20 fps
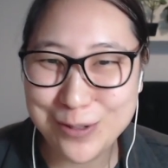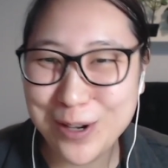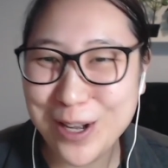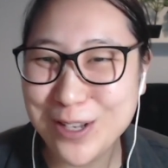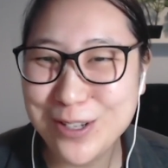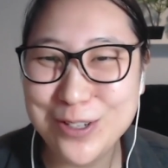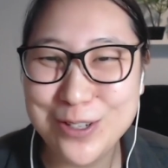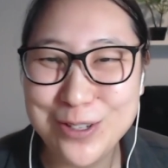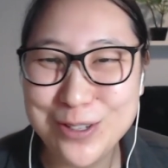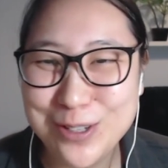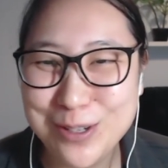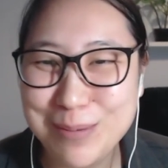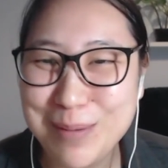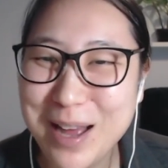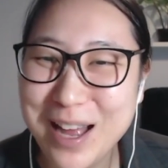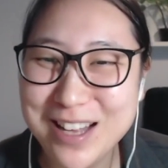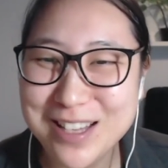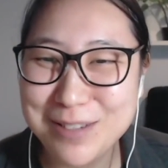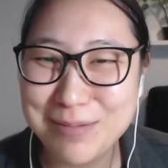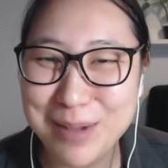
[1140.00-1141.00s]
to watch YouTube
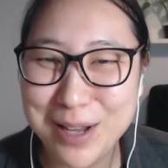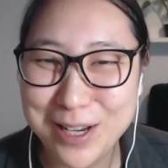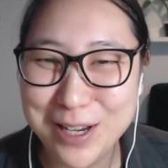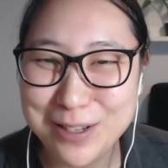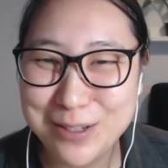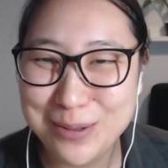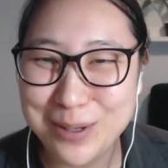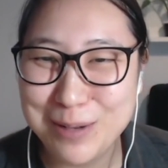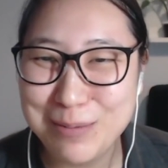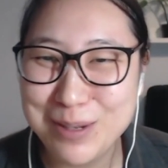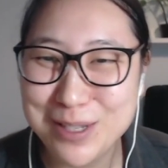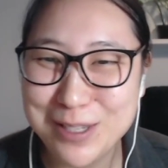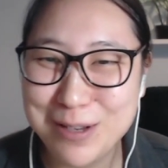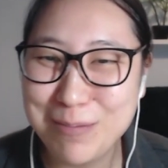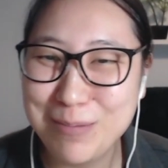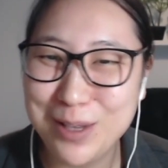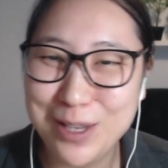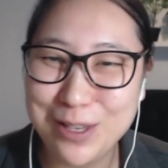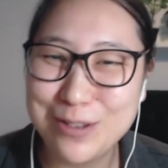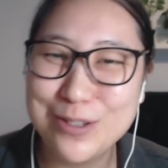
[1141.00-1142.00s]
ads, it might as well be
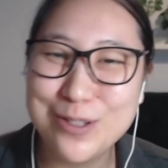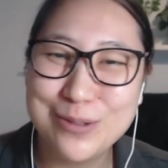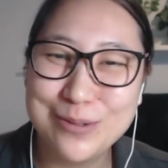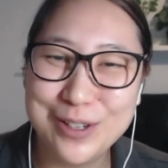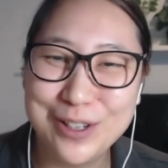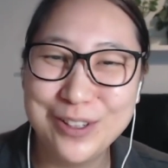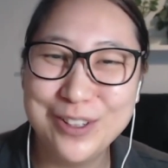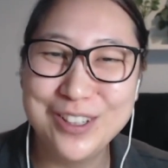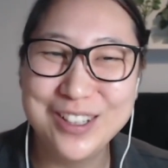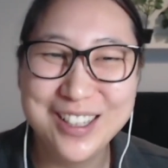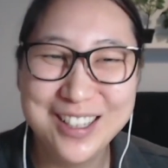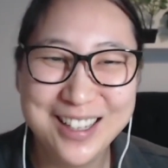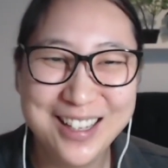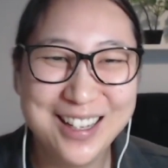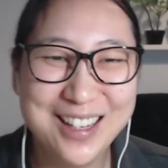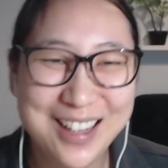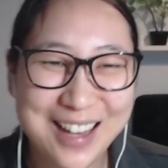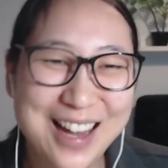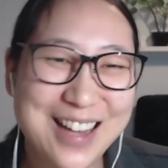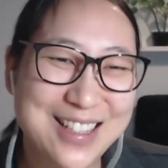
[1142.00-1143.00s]
something useful,
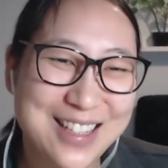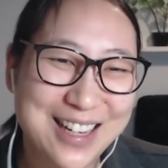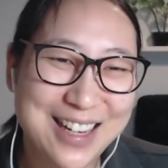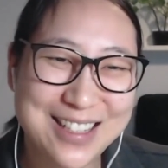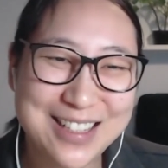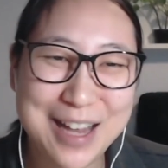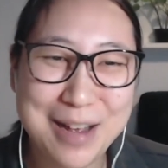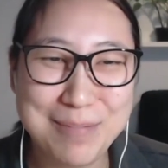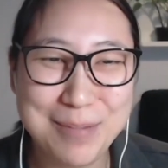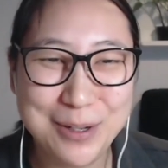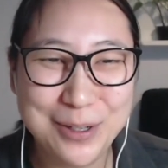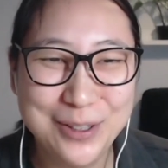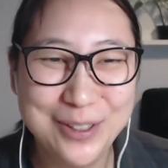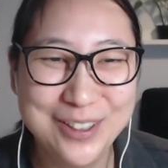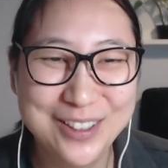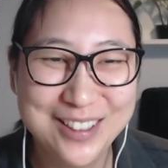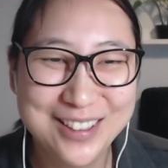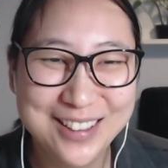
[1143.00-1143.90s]
as an example.